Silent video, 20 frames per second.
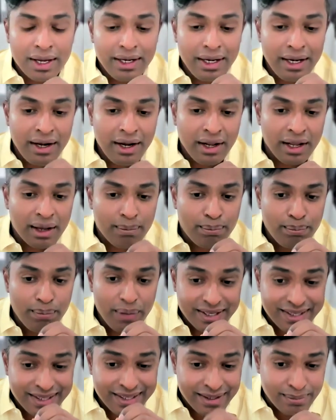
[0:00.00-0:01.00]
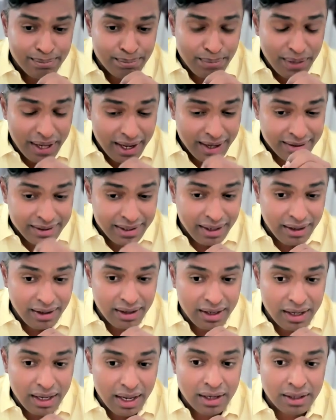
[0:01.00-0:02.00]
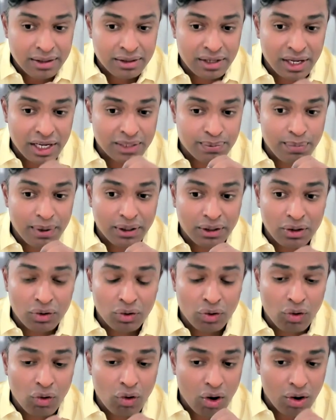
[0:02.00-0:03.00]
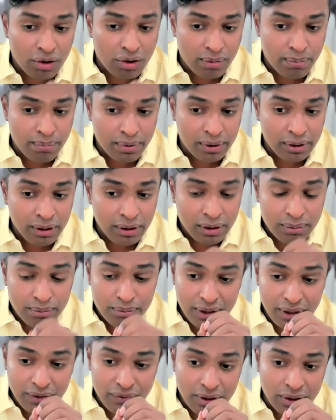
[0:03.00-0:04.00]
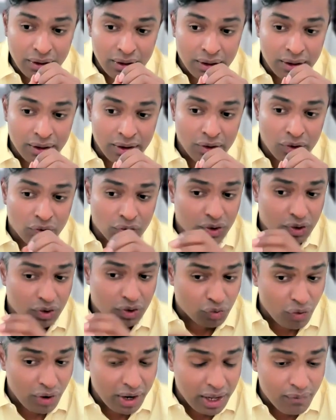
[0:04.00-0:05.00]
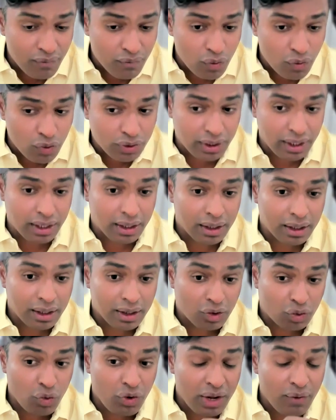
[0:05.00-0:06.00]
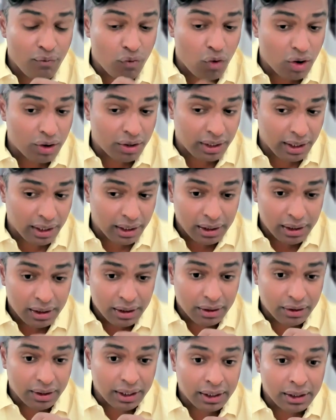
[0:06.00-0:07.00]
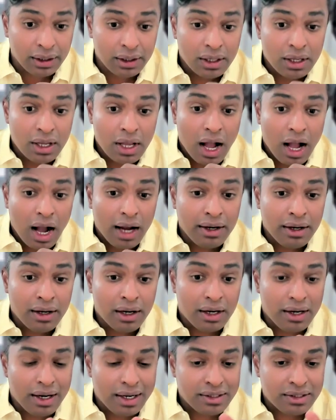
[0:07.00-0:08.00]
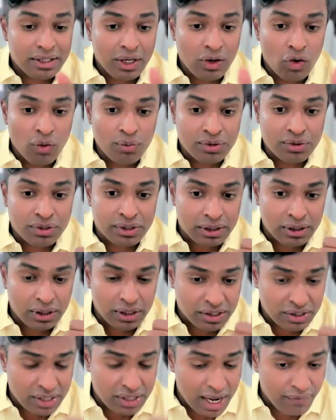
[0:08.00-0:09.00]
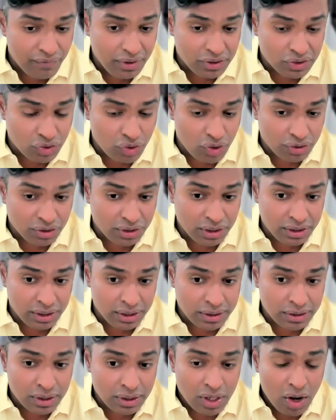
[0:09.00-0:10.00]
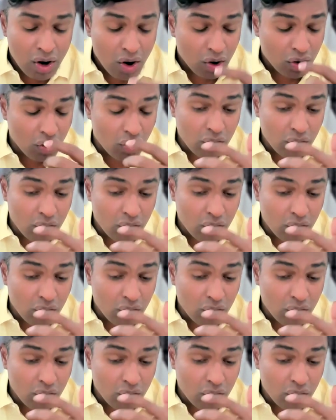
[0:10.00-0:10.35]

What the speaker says: needing a basic care is expected to quadruple between 2040, right? And the nursing home staffing shortages are